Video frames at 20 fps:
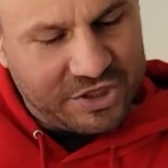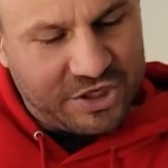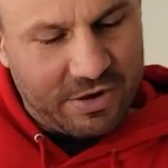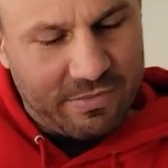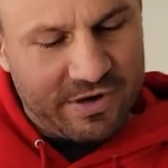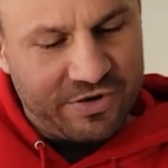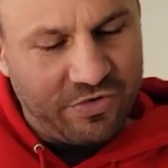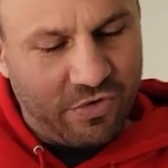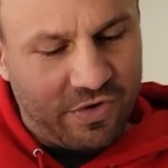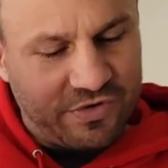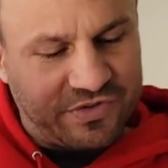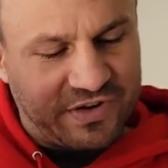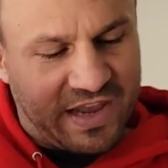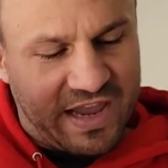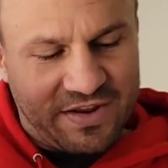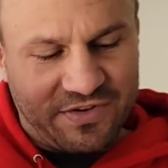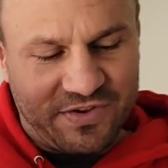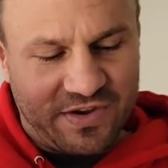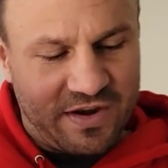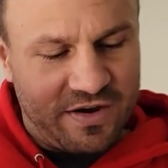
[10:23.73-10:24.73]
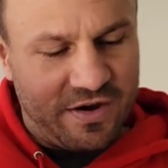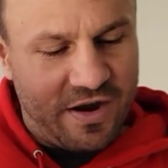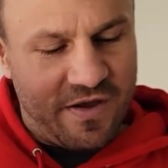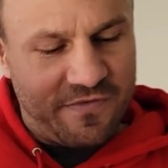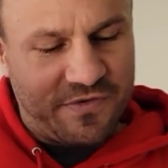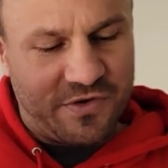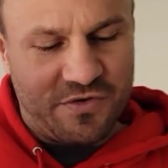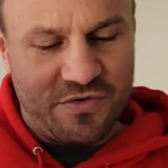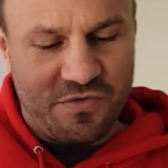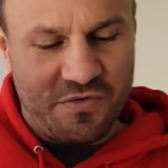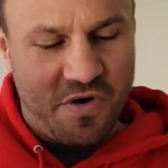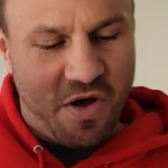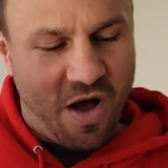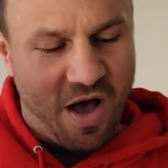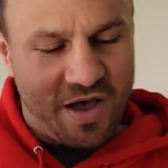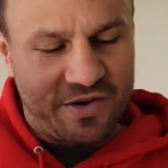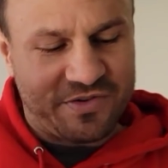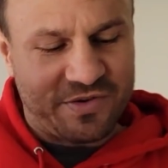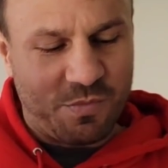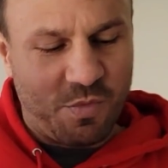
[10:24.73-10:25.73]
Jeremy George, I can't say it enough. You're doing
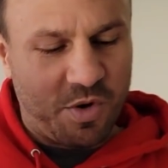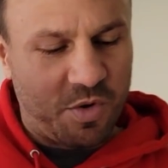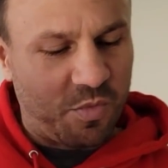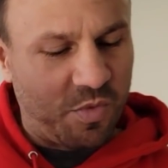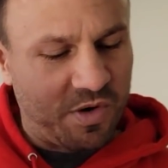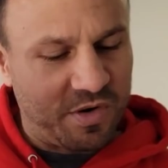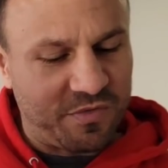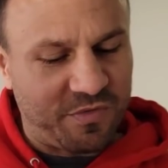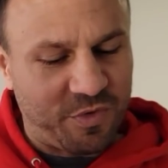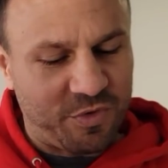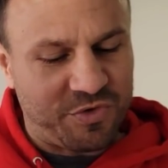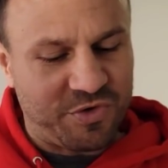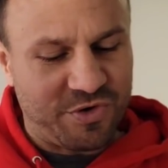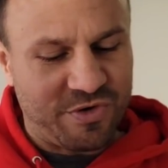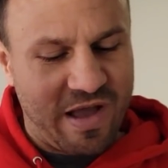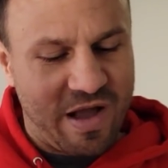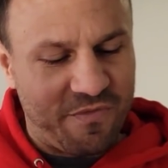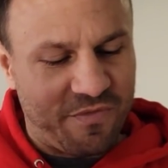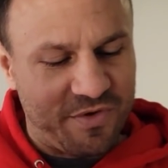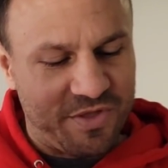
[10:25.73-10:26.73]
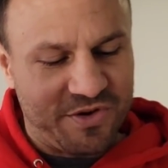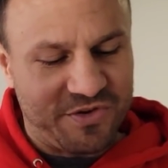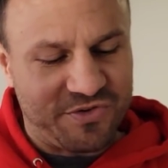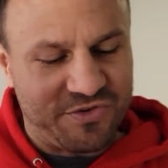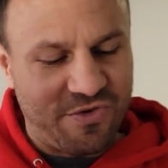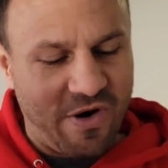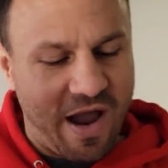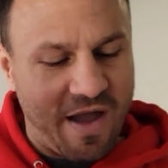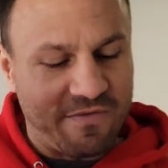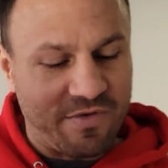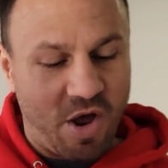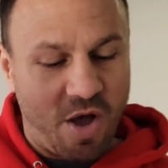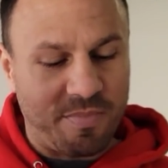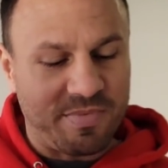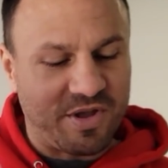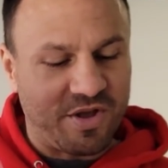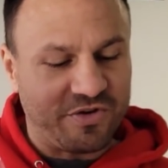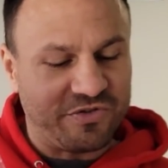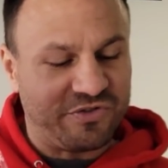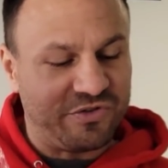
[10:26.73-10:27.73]
awesome. What a wonderful turnout for this drive and all
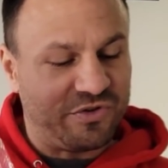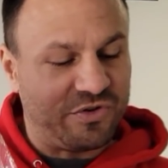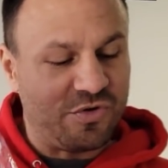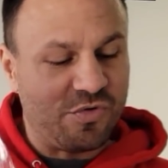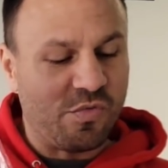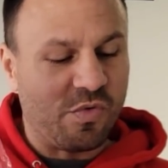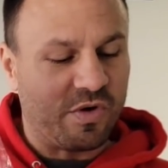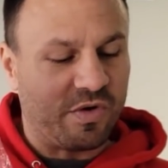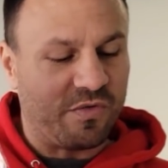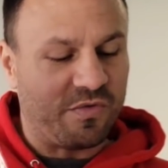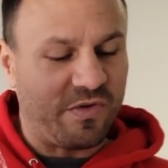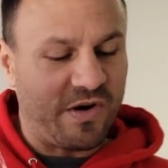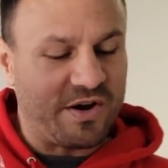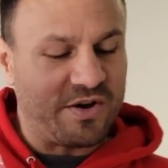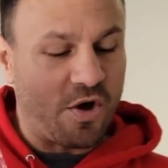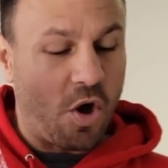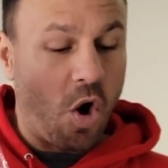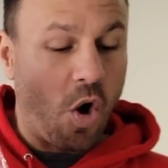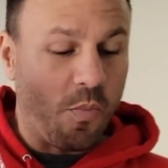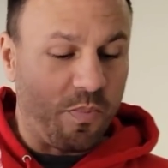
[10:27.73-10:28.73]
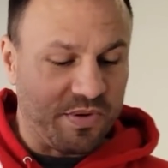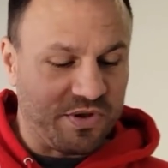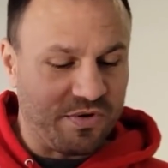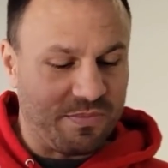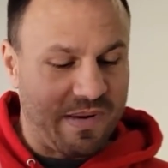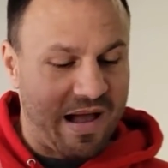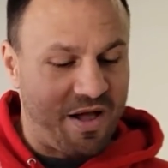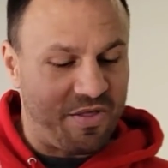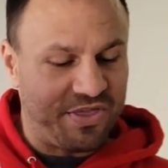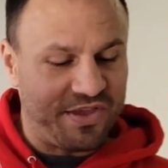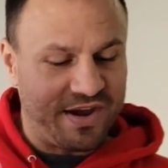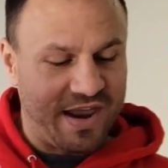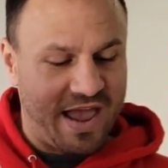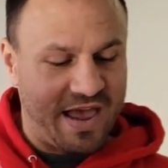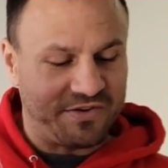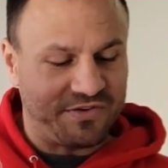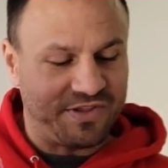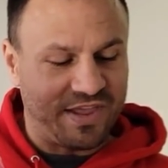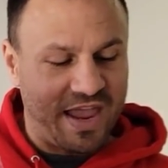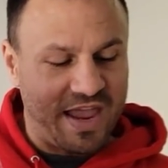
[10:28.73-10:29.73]
because you two weren't afraid to open your mouth and
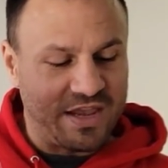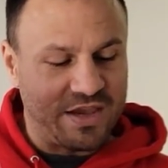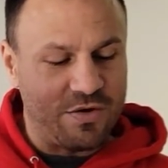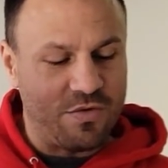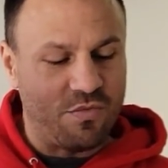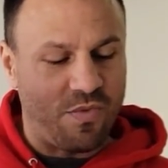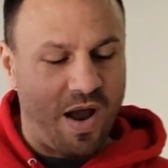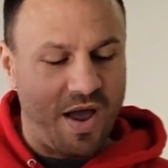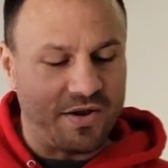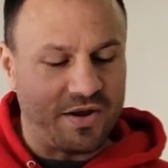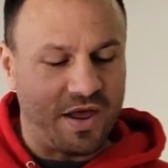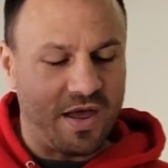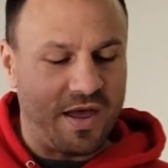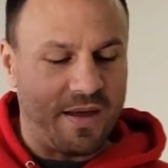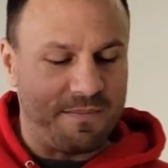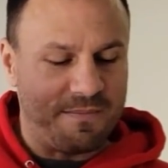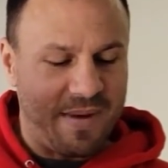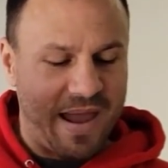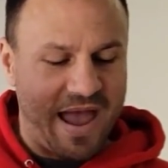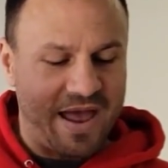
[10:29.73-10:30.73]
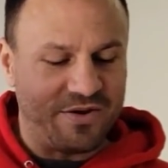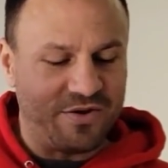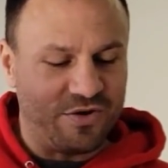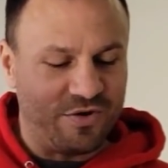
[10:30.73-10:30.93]
ask. Thank you, Rhonda and Matt